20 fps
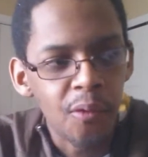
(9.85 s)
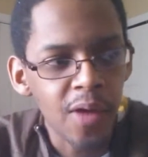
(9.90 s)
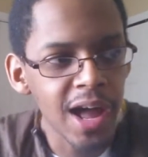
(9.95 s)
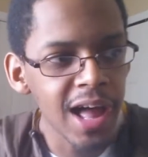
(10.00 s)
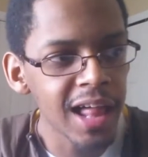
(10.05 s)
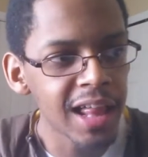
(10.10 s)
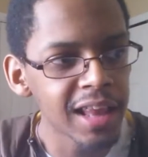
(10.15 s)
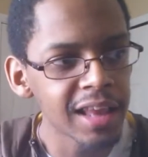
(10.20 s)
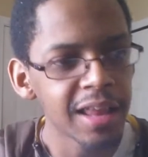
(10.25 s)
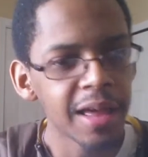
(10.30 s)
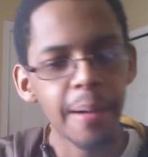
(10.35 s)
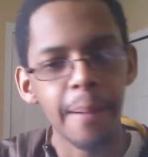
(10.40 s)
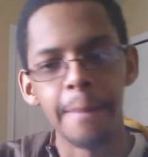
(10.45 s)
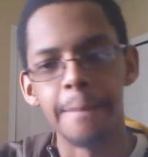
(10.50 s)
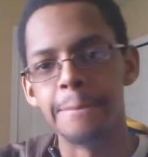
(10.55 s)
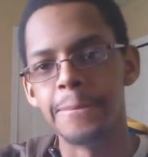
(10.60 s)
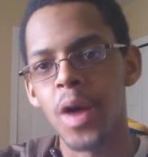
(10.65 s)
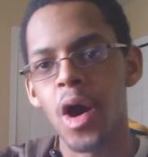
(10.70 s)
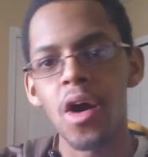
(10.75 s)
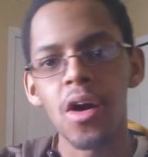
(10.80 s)
Well,
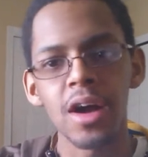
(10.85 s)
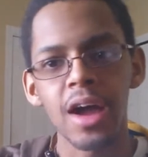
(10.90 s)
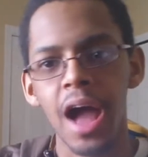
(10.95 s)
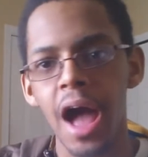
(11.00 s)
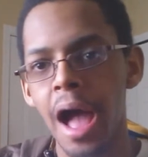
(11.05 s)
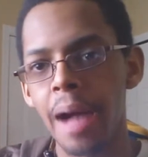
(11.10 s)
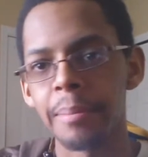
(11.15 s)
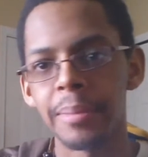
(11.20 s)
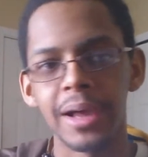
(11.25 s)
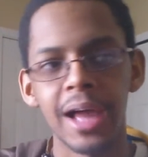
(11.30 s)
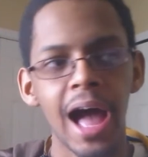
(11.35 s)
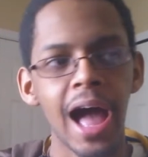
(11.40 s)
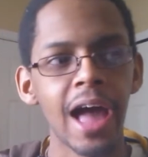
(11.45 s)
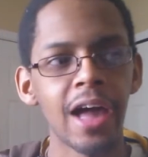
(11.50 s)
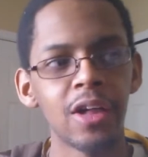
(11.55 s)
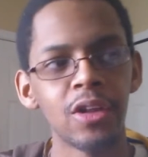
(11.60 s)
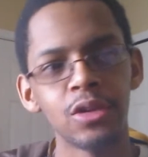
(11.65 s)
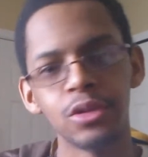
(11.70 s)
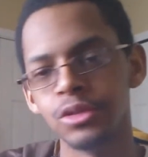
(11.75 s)
mall cop Guile,